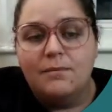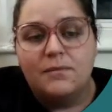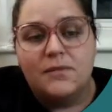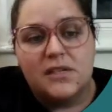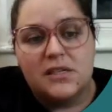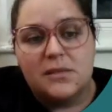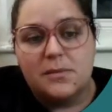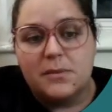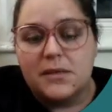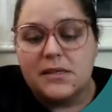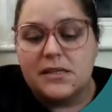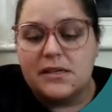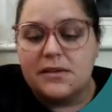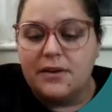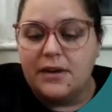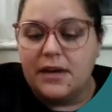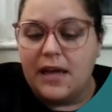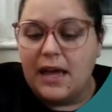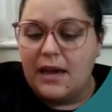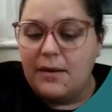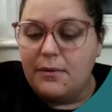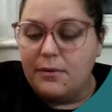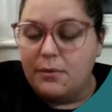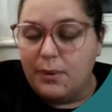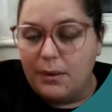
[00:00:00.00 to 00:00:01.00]
Just because they're
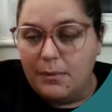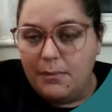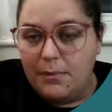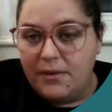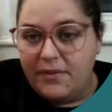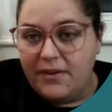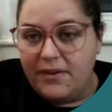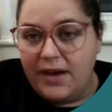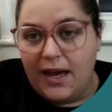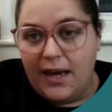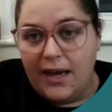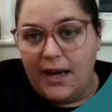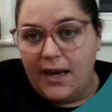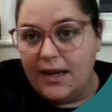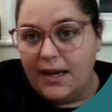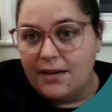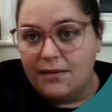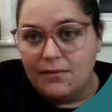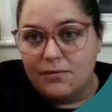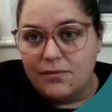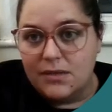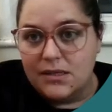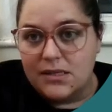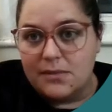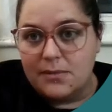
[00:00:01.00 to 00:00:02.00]
okay with one bit of handling
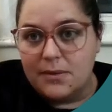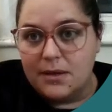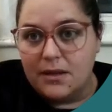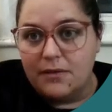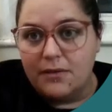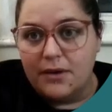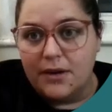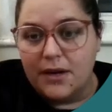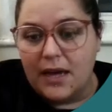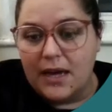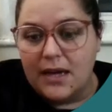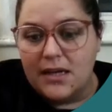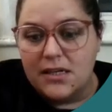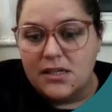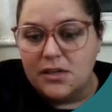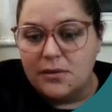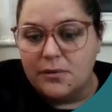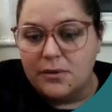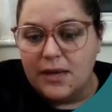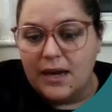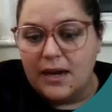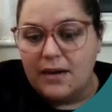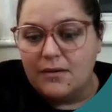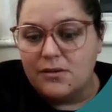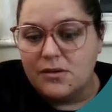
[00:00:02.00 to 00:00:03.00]
doesn't mean they're okay to do
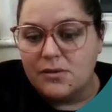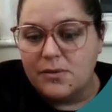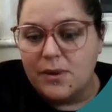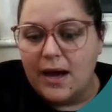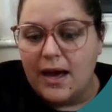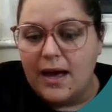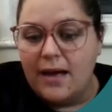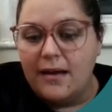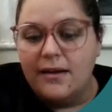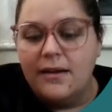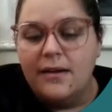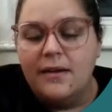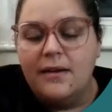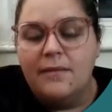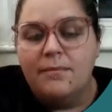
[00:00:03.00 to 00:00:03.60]
with it elsewhere.